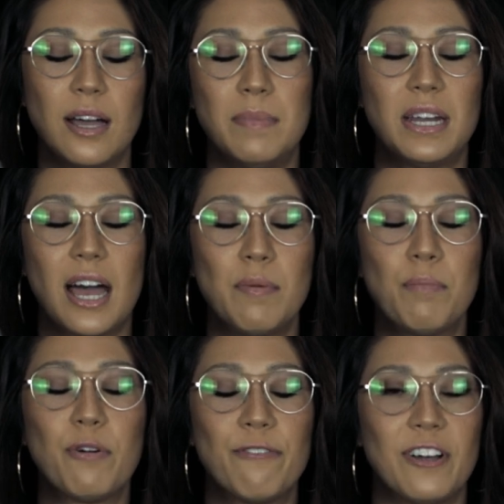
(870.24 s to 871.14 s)
I mean, I'm
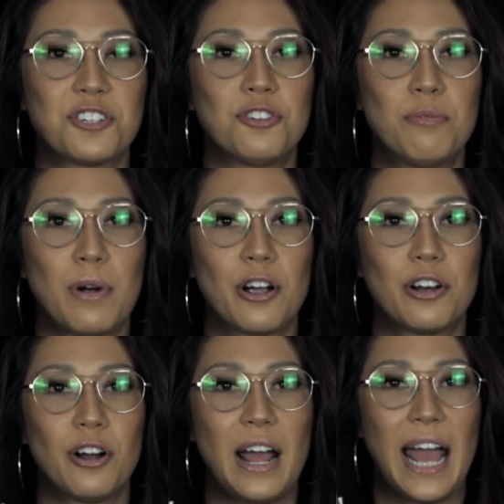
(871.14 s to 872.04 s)
a professional
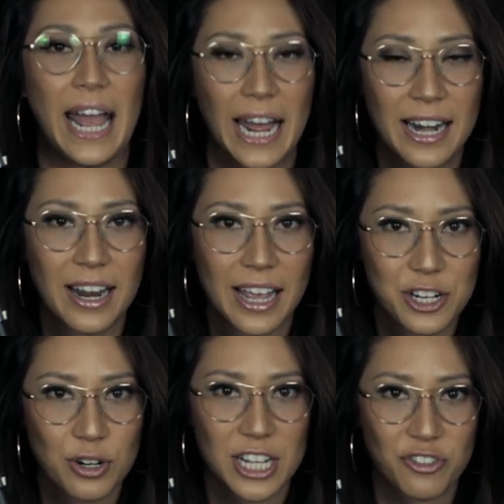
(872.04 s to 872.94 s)
marketer and
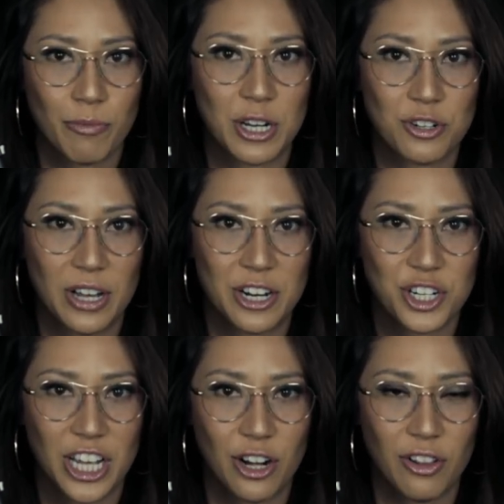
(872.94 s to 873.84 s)
a transformational
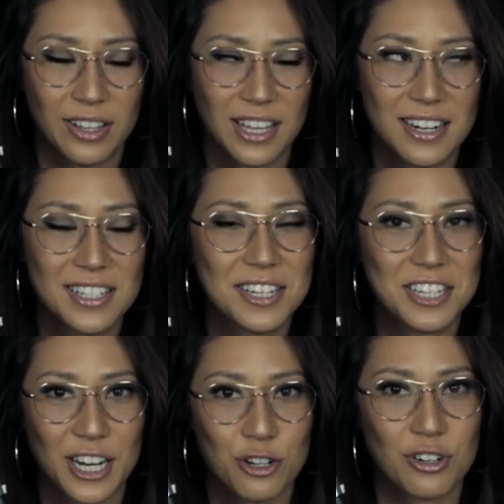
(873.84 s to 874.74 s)
educator. Like, that is a
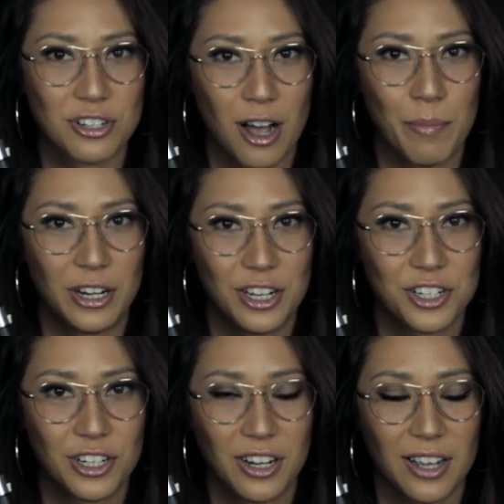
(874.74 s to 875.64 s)
dangerous
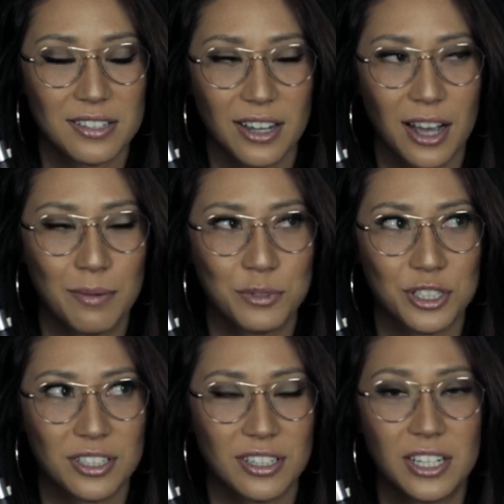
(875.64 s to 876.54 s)
combination. Yikes. Like, I'm
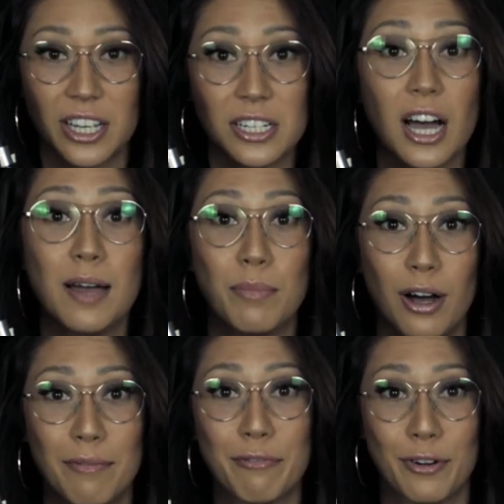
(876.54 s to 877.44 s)
just a ticking time
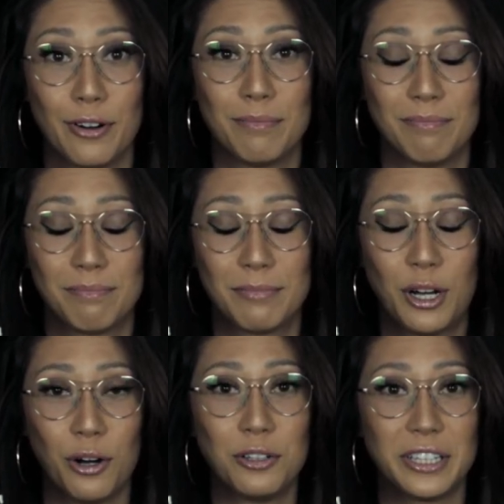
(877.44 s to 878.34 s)
bomb for
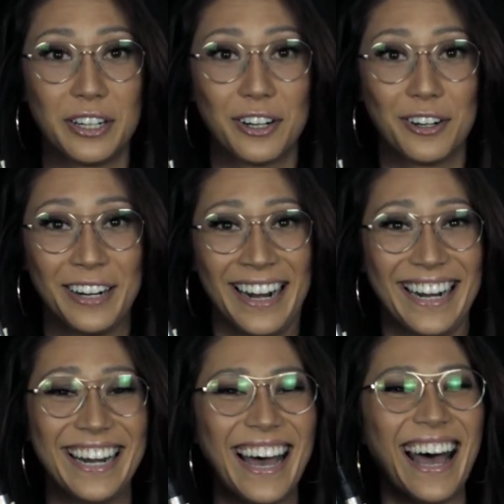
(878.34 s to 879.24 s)
cult leader,
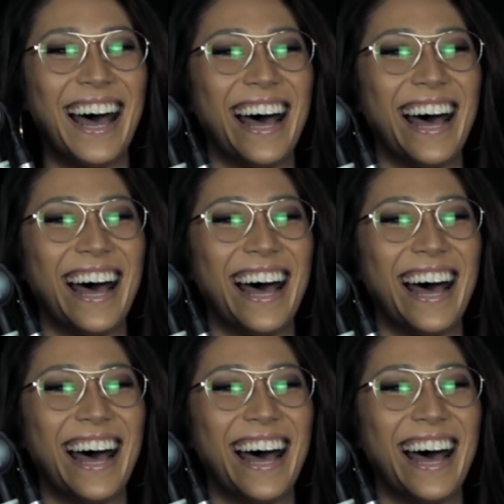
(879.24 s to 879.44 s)
right?